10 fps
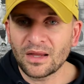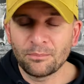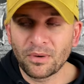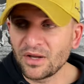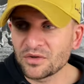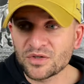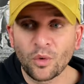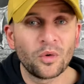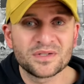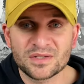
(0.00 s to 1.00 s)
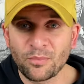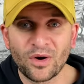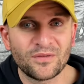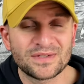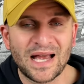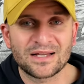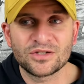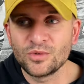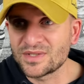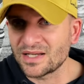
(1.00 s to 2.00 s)
but he also holds his point of attack
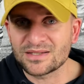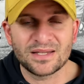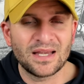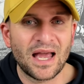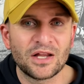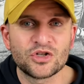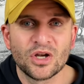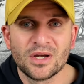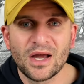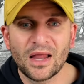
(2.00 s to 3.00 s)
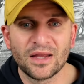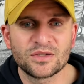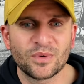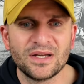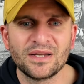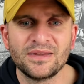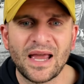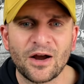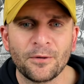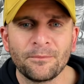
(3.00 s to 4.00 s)
too, sets the edge. I liked what he did
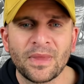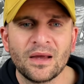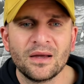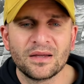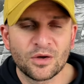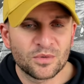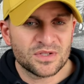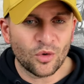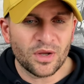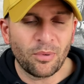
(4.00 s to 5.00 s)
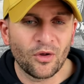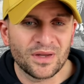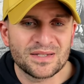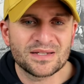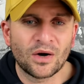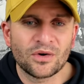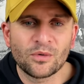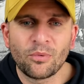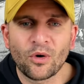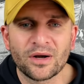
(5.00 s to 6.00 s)
there. Here was Tony Pauline's scouting
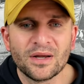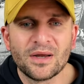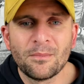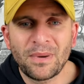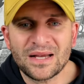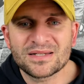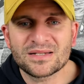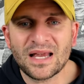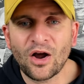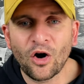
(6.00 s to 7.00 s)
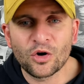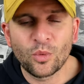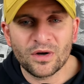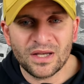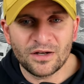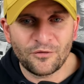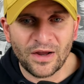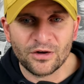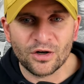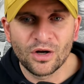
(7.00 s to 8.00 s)
report. Banks is a hardworking
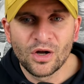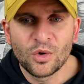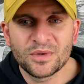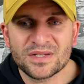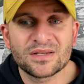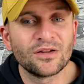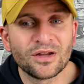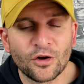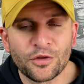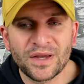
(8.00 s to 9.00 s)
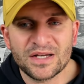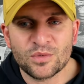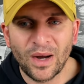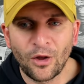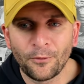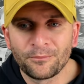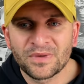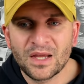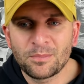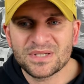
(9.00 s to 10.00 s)
defender who does the little things well.
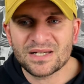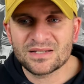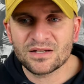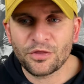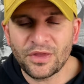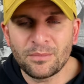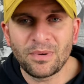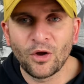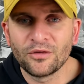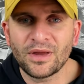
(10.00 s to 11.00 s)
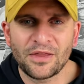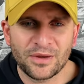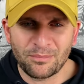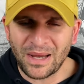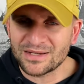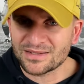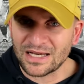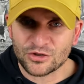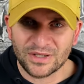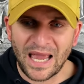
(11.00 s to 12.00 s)
He possesses a thin build. I think Banks has actually